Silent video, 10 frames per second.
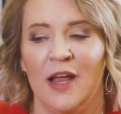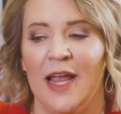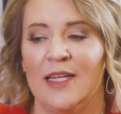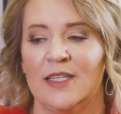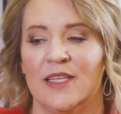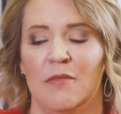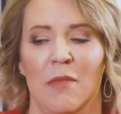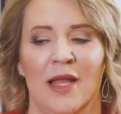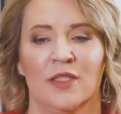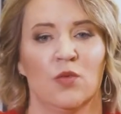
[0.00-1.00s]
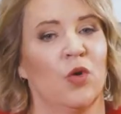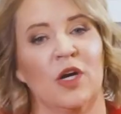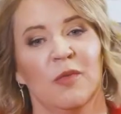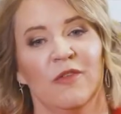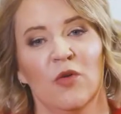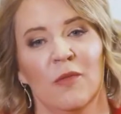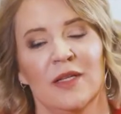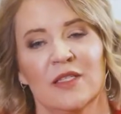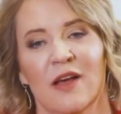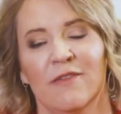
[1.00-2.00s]
I hate to see men's work
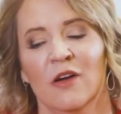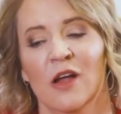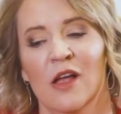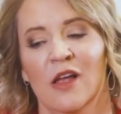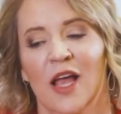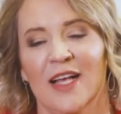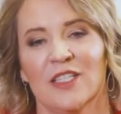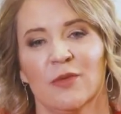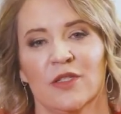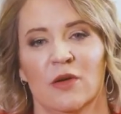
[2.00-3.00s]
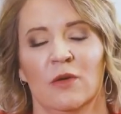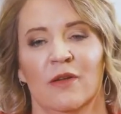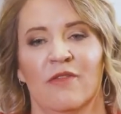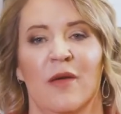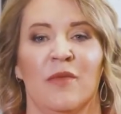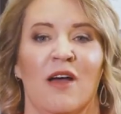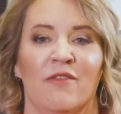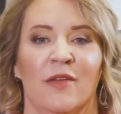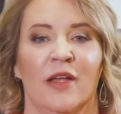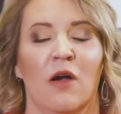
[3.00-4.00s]
performance suffer as a result of them not
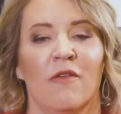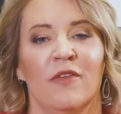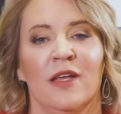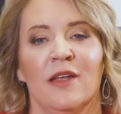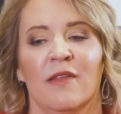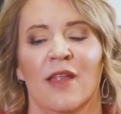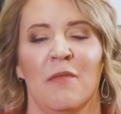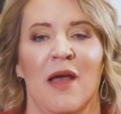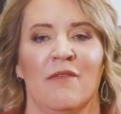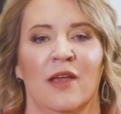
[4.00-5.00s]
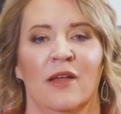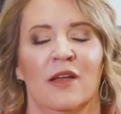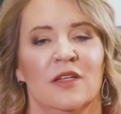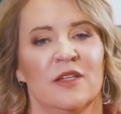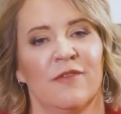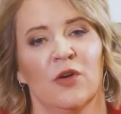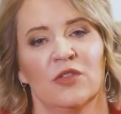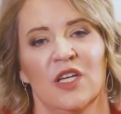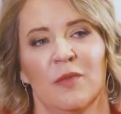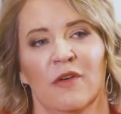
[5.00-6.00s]
feeling confident and them having
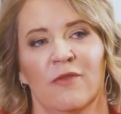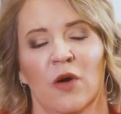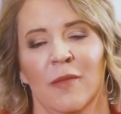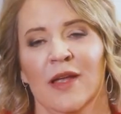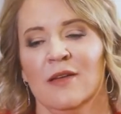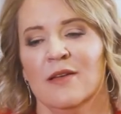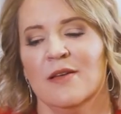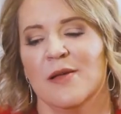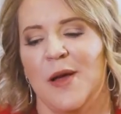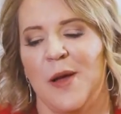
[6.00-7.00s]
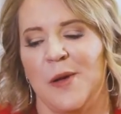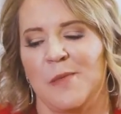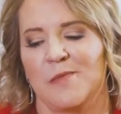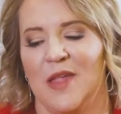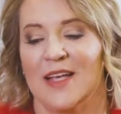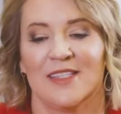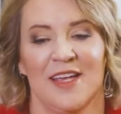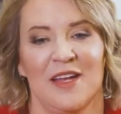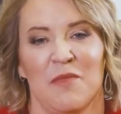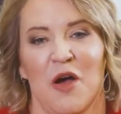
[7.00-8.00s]
difficulty performing. I see
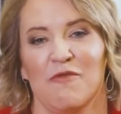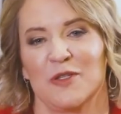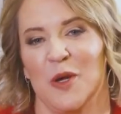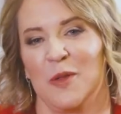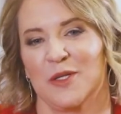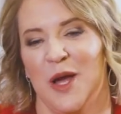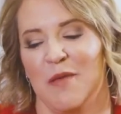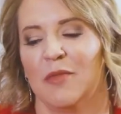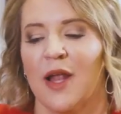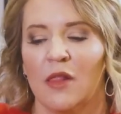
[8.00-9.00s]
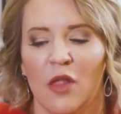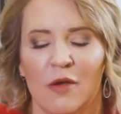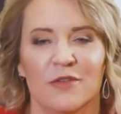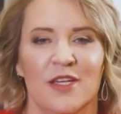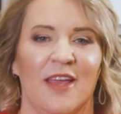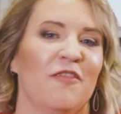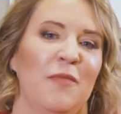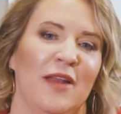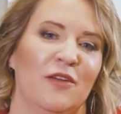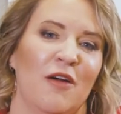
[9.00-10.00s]
it in my office all the time, but I love to give
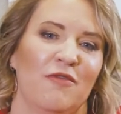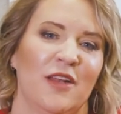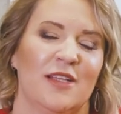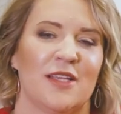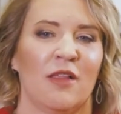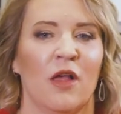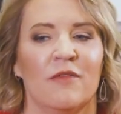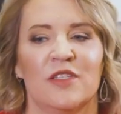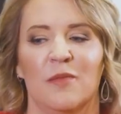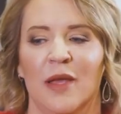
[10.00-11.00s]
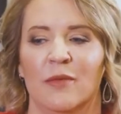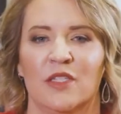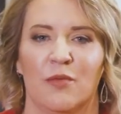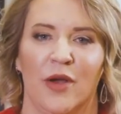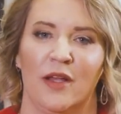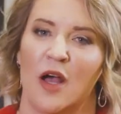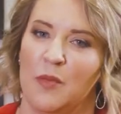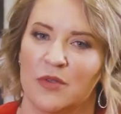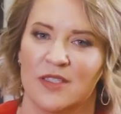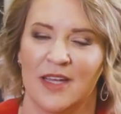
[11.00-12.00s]
men confidence. I love to be able to bring
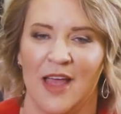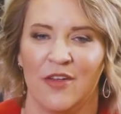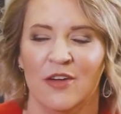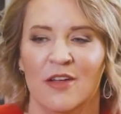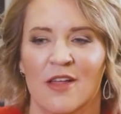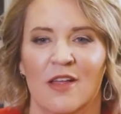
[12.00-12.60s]
couples together.